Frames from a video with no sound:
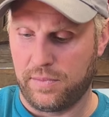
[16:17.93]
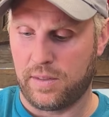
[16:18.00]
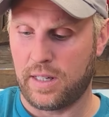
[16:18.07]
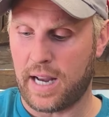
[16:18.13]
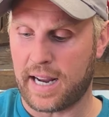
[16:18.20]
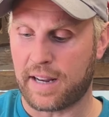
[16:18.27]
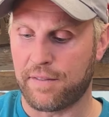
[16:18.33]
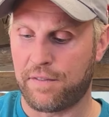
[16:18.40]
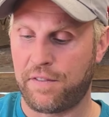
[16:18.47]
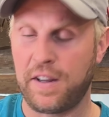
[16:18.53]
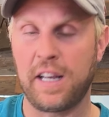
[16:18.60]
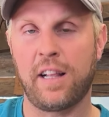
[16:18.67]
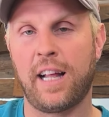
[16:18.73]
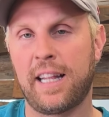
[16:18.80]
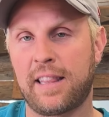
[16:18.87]
So I can
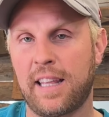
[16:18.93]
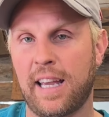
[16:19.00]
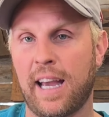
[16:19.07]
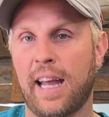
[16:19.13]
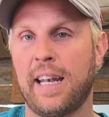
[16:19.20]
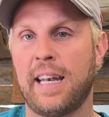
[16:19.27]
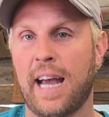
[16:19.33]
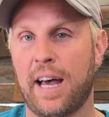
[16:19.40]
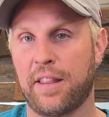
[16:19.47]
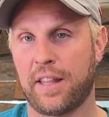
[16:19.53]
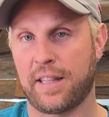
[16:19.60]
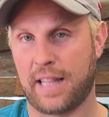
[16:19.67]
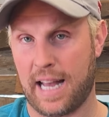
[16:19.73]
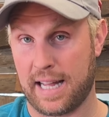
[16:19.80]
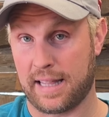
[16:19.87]
feel at the end, now
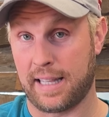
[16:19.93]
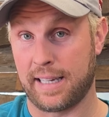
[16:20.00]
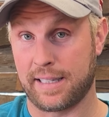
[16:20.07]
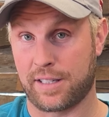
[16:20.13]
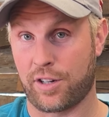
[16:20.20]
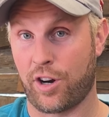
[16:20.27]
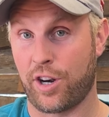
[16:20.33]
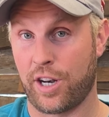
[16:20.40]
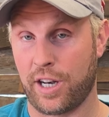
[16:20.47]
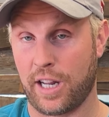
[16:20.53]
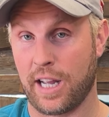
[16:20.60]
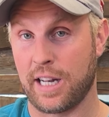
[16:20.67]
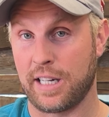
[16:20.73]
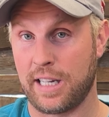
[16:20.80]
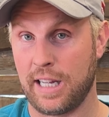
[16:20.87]
that that thing's starting to
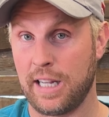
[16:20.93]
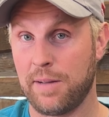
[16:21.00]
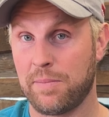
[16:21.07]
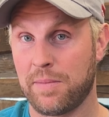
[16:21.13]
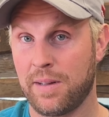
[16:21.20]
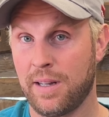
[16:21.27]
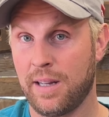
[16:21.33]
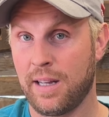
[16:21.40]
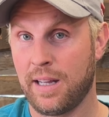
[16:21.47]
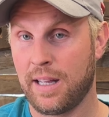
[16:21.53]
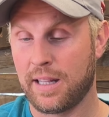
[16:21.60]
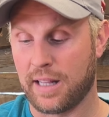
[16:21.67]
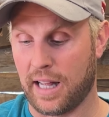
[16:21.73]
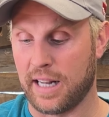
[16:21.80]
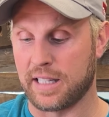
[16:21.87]
get deep,
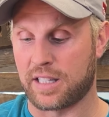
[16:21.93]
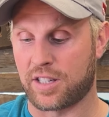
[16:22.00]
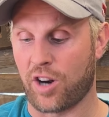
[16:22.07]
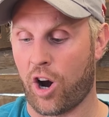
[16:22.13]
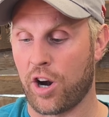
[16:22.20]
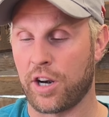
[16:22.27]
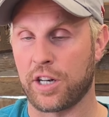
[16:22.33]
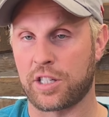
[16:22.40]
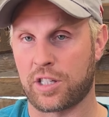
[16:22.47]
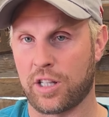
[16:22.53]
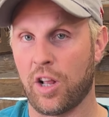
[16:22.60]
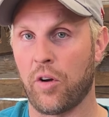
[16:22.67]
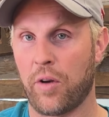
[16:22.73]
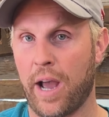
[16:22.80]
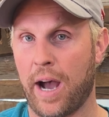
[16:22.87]
that it's starting to
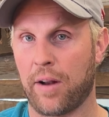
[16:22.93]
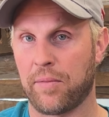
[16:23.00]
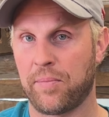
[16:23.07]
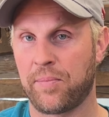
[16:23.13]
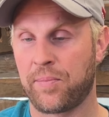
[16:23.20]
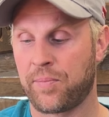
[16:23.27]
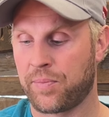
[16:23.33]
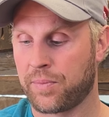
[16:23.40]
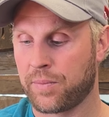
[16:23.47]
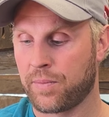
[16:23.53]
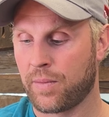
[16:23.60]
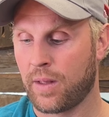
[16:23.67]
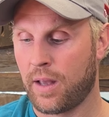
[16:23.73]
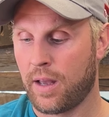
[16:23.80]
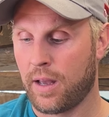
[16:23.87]
slow down.
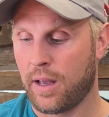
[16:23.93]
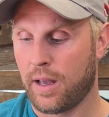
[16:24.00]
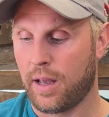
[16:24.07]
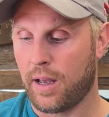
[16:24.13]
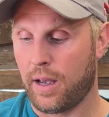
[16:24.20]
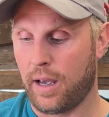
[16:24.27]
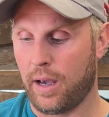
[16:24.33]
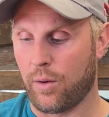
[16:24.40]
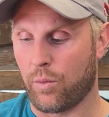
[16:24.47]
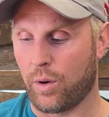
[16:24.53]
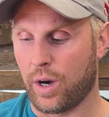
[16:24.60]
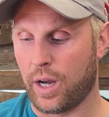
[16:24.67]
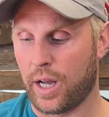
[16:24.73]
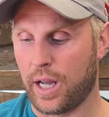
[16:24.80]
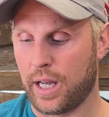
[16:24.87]
It
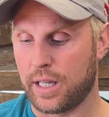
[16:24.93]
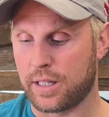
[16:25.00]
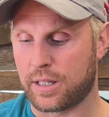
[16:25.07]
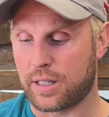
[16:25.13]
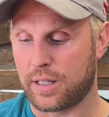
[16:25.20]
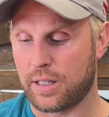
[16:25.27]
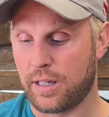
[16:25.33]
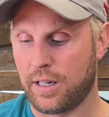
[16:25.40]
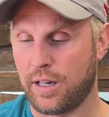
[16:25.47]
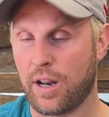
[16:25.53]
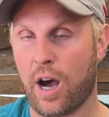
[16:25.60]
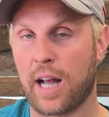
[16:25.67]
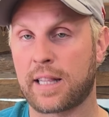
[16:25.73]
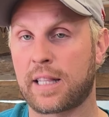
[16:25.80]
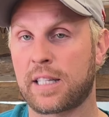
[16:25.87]
was
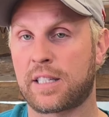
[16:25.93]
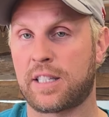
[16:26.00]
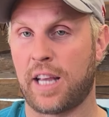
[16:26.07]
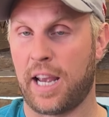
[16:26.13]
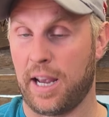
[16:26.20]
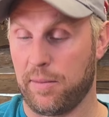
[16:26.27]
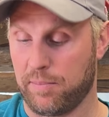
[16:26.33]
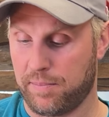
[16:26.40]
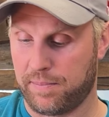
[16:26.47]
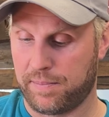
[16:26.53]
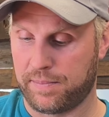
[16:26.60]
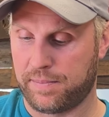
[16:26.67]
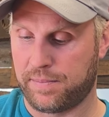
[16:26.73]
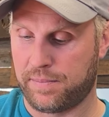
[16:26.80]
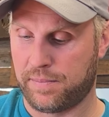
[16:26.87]
not the same.
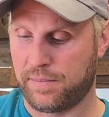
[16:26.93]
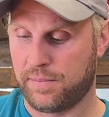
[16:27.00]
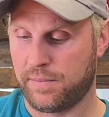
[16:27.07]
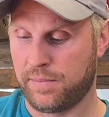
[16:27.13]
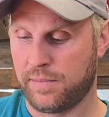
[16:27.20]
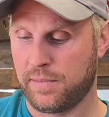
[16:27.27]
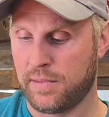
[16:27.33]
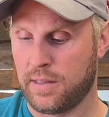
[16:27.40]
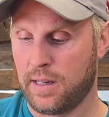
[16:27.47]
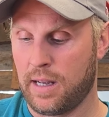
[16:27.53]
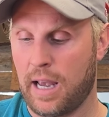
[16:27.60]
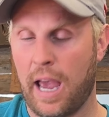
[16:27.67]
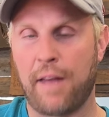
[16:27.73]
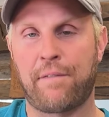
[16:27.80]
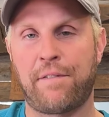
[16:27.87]

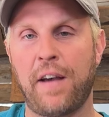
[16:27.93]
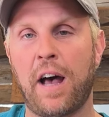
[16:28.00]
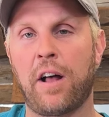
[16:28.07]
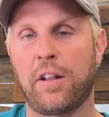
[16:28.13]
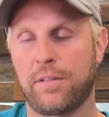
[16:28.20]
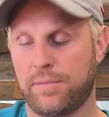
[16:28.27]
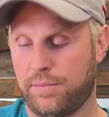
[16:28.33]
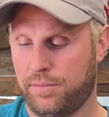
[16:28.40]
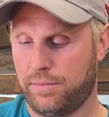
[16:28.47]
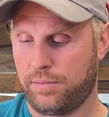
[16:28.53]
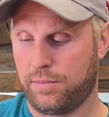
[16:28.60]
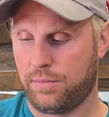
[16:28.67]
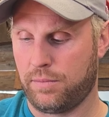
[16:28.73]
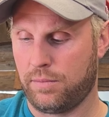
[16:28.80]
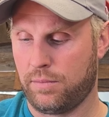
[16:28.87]
It
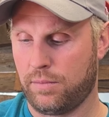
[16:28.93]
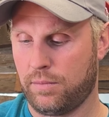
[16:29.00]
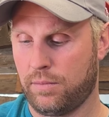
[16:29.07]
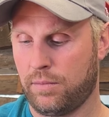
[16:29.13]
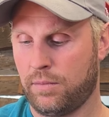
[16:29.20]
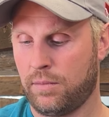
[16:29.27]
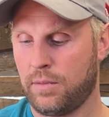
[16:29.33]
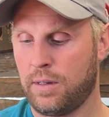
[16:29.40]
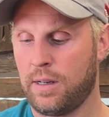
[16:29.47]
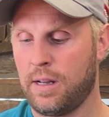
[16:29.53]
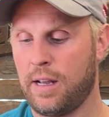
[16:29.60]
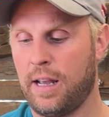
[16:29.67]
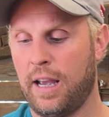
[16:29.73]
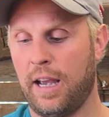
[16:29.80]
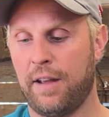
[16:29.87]
felt,
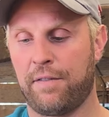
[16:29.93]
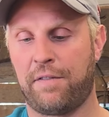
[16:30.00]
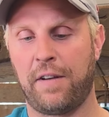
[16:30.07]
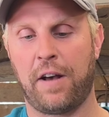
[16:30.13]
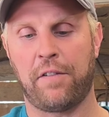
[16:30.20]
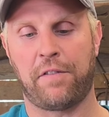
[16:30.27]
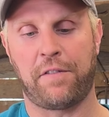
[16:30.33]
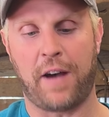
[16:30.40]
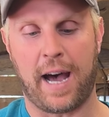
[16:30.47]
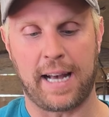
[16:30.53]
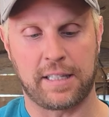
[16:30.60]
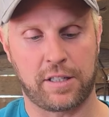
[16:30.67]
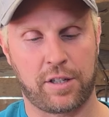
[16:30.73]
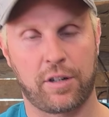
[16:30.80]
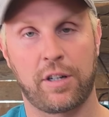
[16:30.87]
it felt
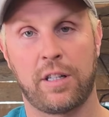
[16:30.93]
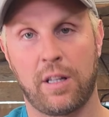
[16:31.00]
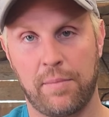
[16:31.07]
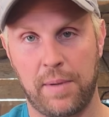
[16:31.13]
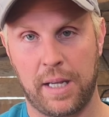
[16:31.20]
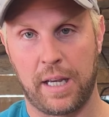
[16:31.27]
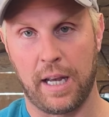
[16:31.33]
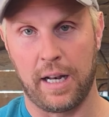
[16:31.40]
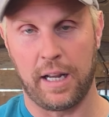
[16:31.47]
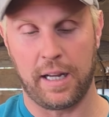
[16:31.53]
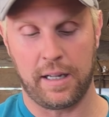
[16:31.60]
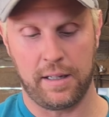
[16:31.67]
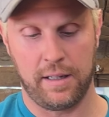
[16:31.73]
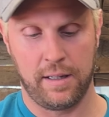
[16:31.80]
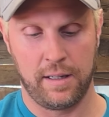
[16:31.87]
faster in the
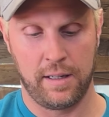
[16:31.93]
beginning,